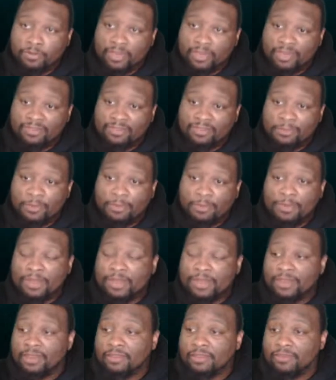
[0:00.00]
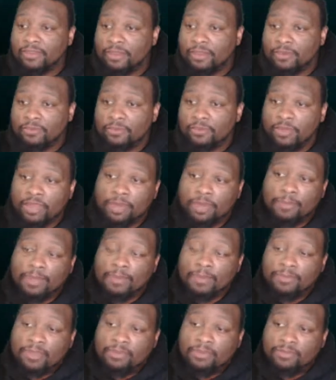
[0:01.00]
get some opinions and talk about
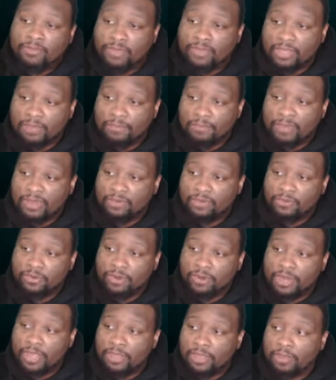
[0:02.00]
music and make sure that,